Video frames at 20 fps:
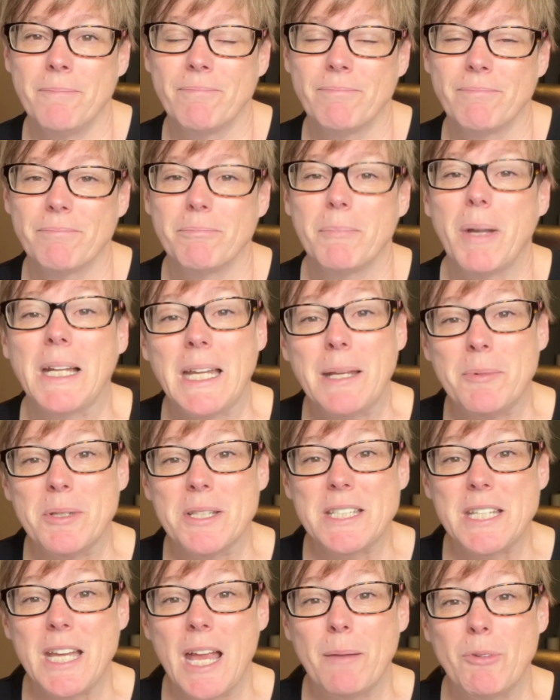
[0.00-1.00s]
My name is
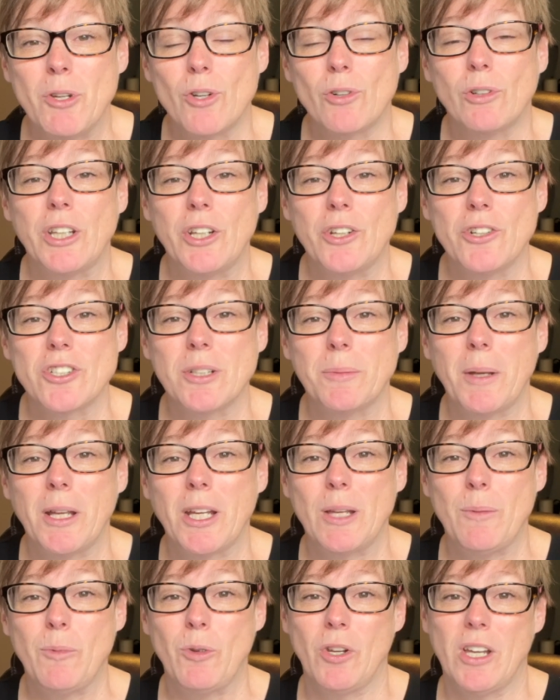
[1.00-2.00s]
Tammy, your leadership and
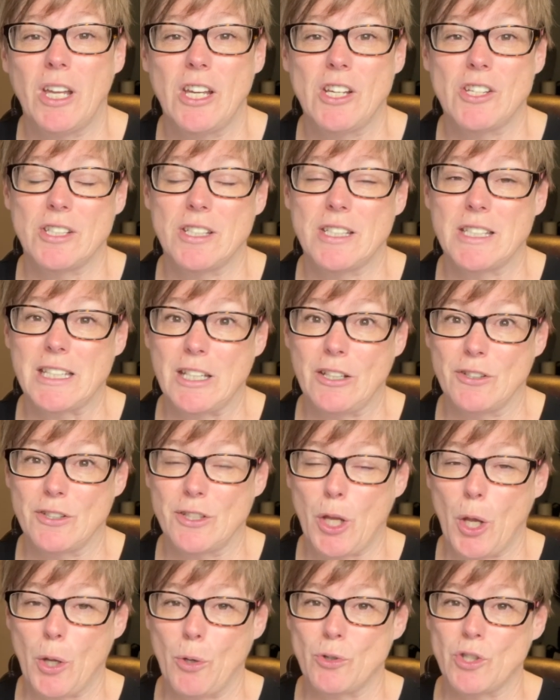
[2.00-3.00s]
communication skills
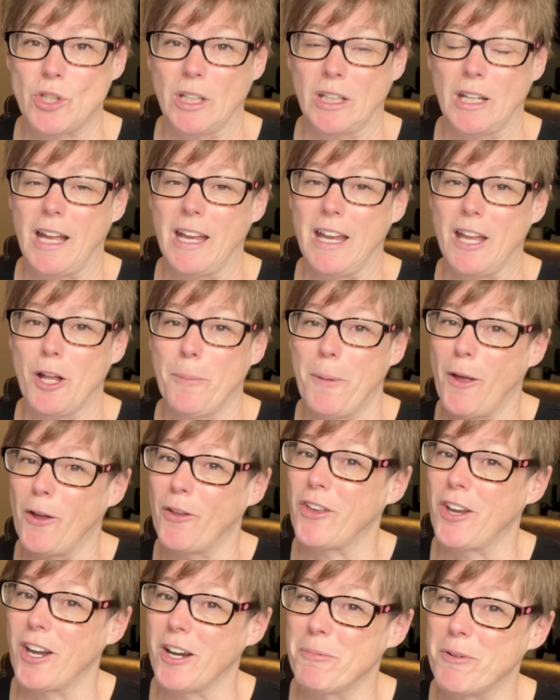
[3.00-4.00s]
coach, and I help
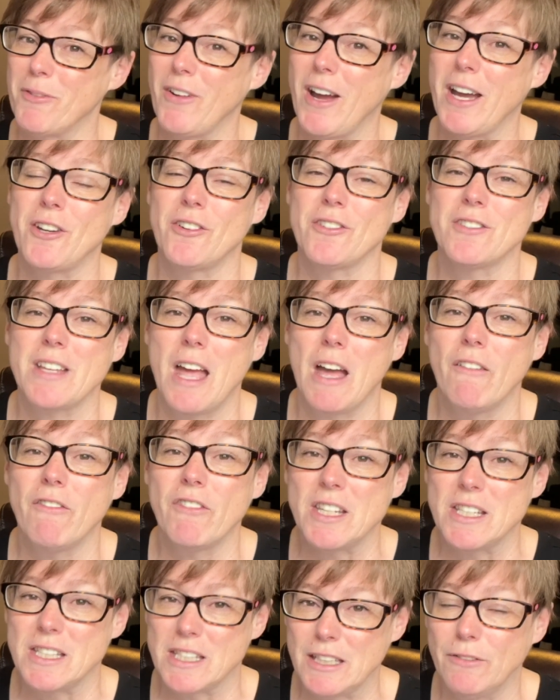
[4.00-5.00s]
healthcare providers have
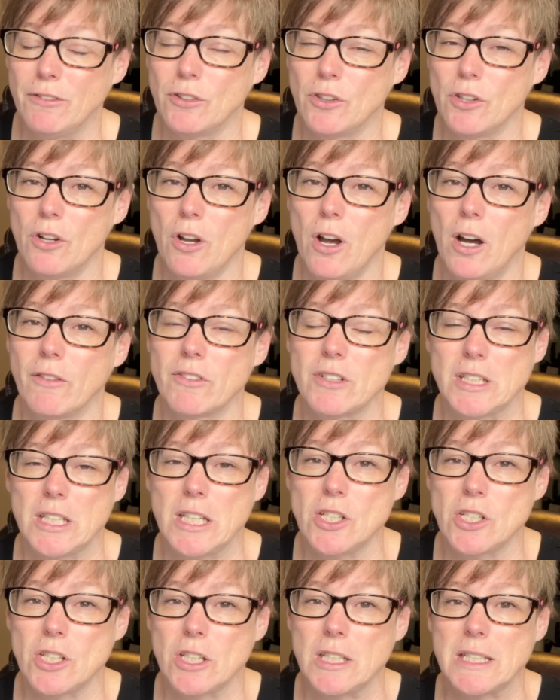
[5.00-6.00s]
these difficult
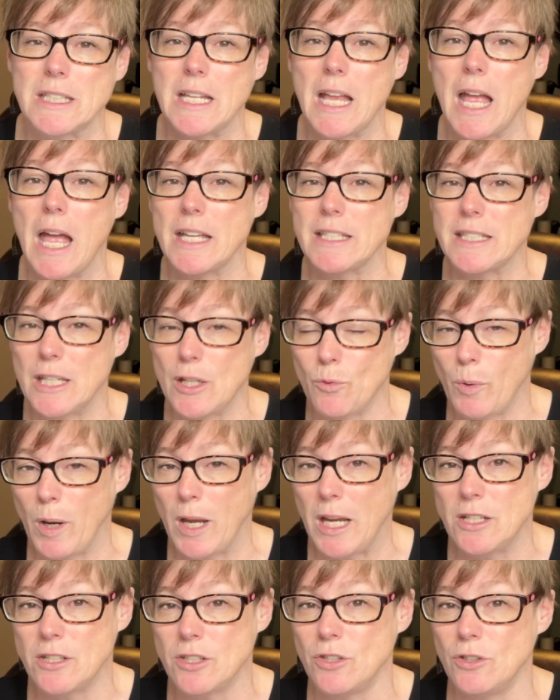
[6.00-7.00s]
conversations as a way
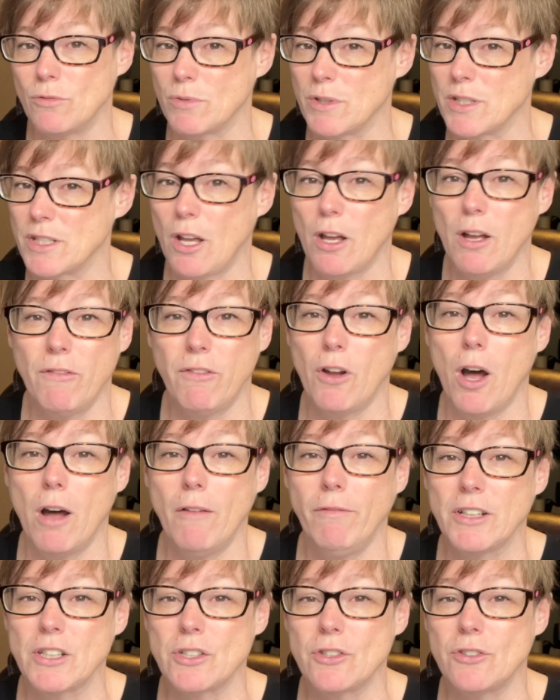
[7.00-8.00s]
to resolve
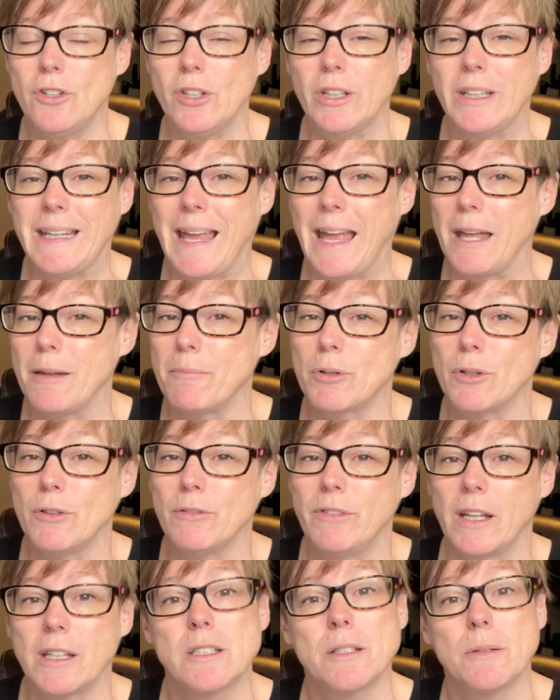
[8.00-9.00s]
conflict early and
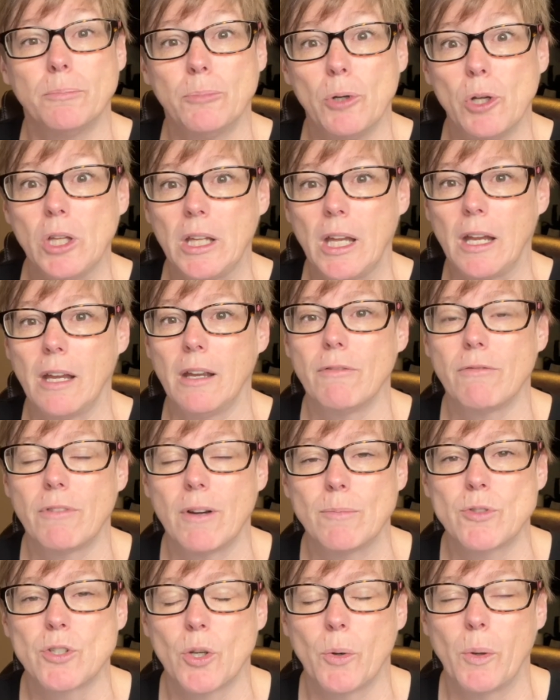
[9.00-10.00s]
prevent bullying from
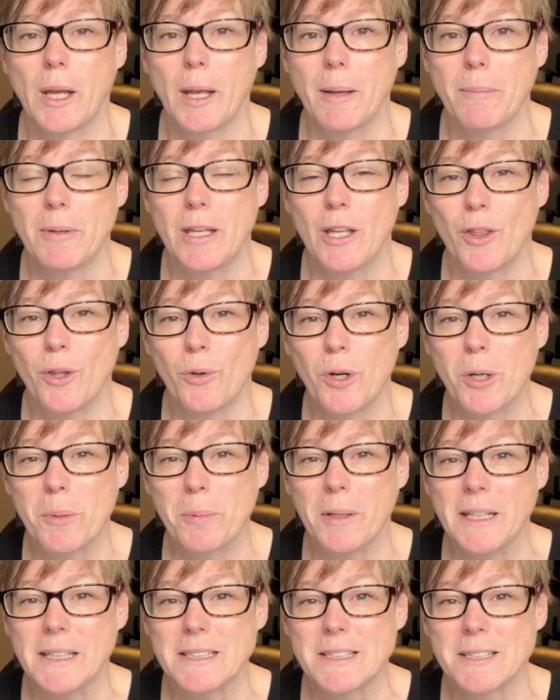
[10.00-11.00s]
showing up in the
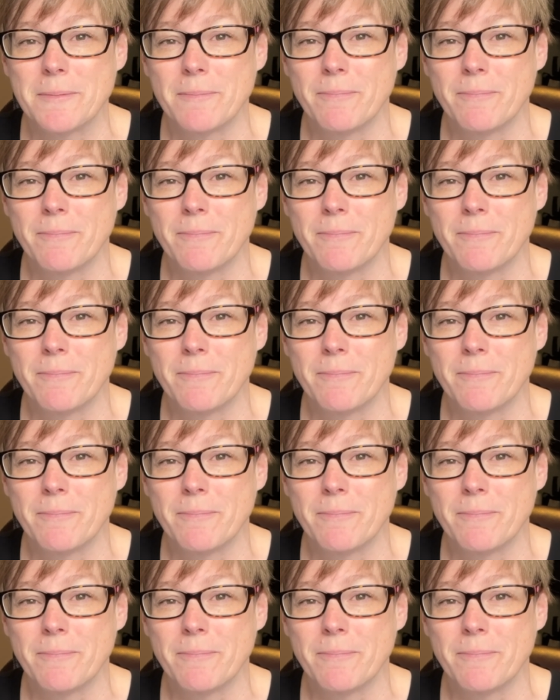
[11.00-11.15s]
workplace.